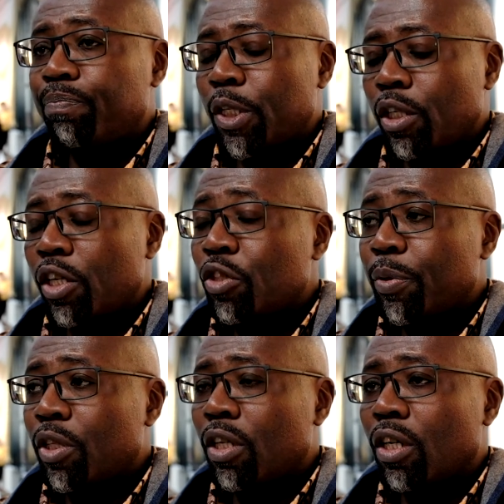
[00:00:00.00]
It has
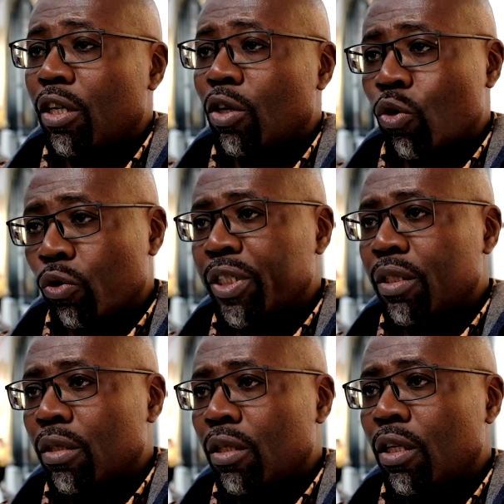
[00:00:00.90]
been
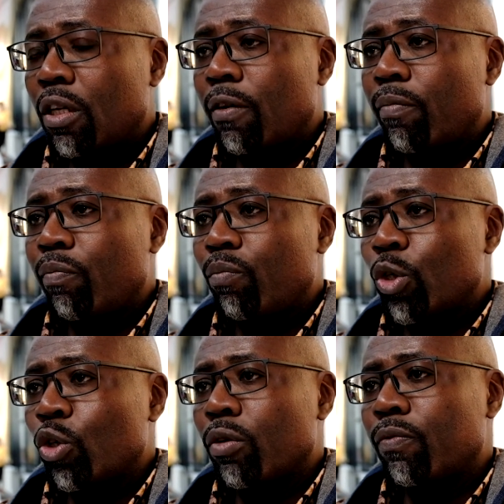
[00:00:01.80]
growing.
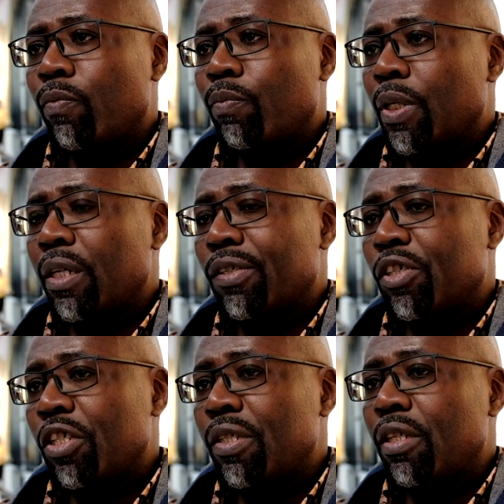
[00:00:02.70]
You've
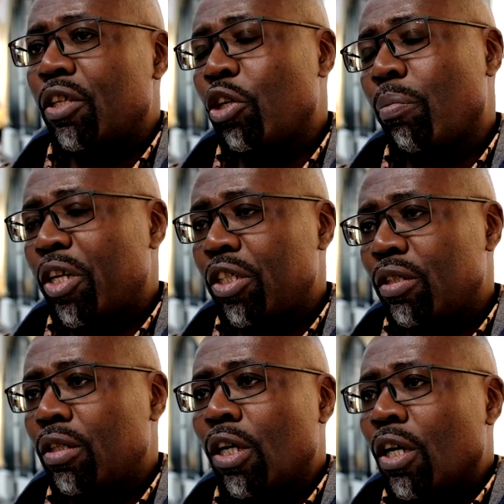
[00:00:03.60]
seen that in
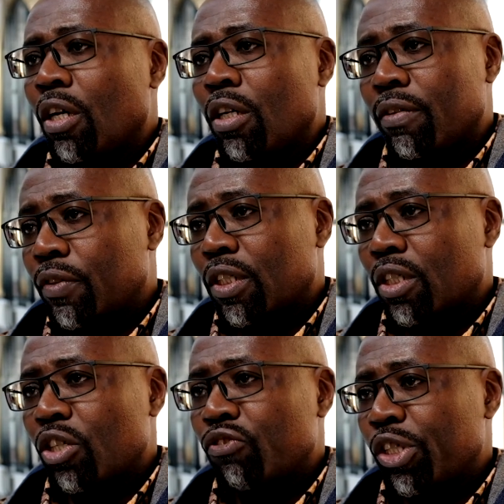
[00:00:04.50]
many African
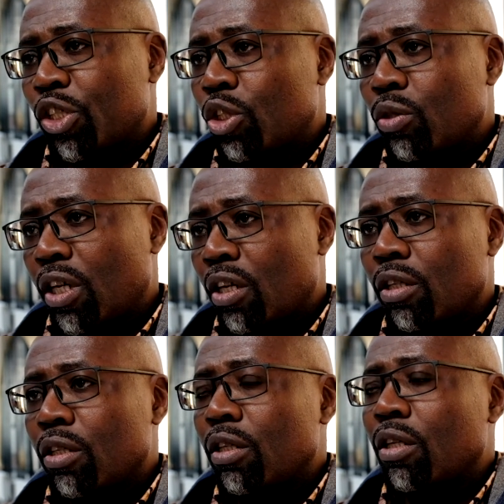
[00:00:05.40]
countries
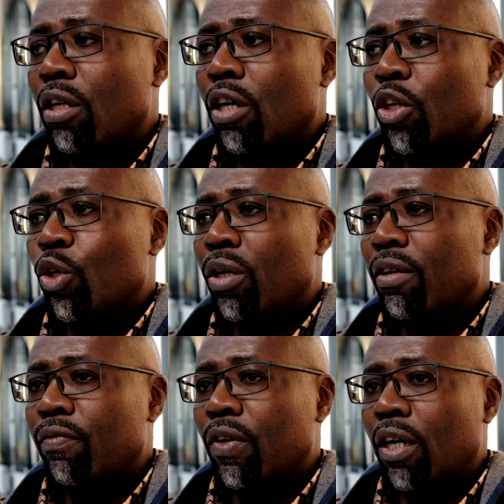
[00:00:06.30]
today, you
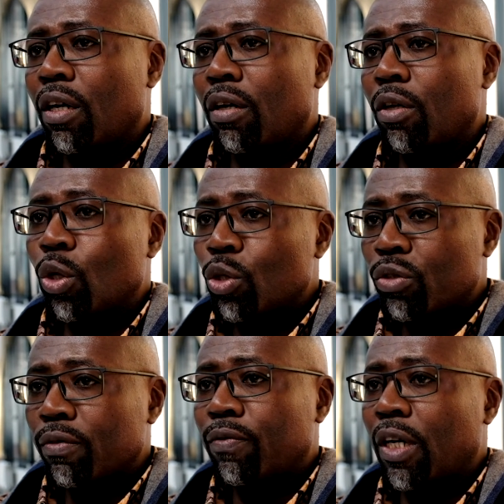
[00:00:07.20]
have
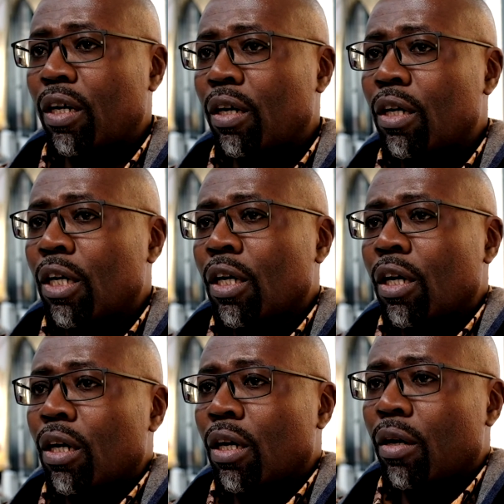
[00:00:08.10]
lots of
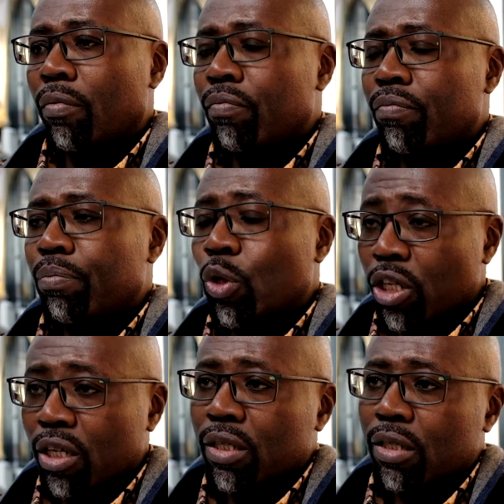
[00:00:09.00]

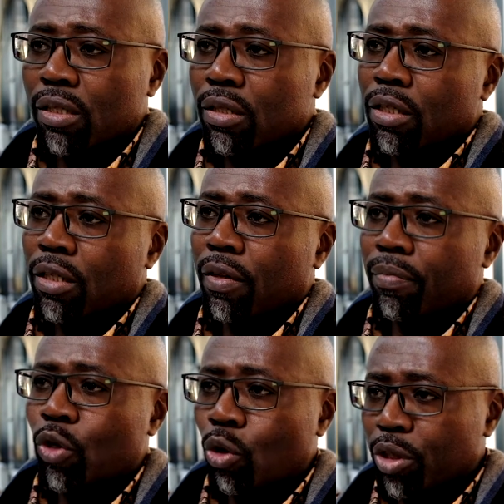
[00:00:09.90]
products,
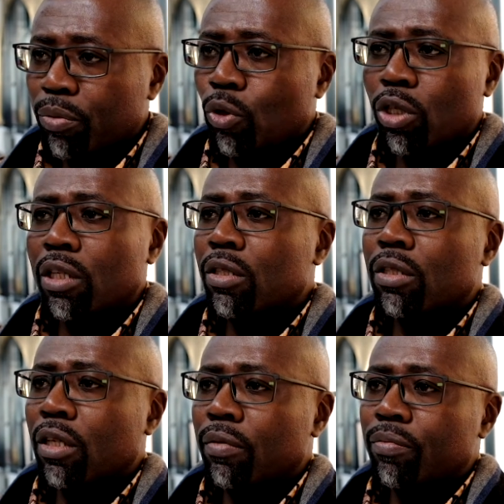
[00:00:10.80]
comedy
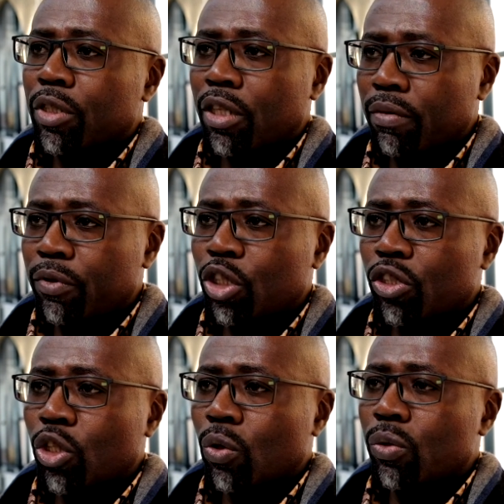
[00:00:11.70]
products,
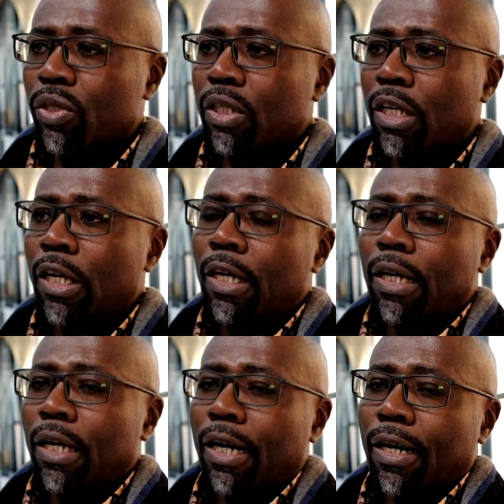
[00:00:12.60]
television shows,
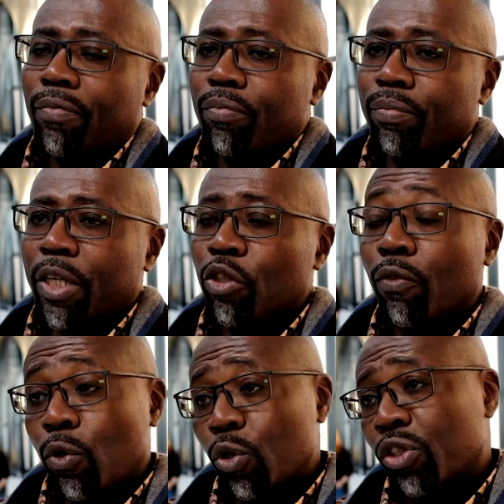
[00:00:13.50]
and
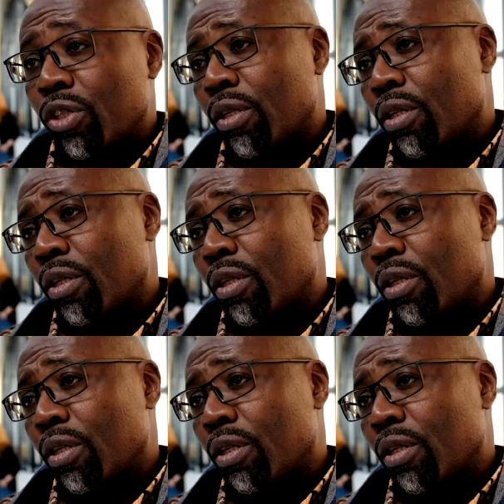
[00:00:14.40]
of course,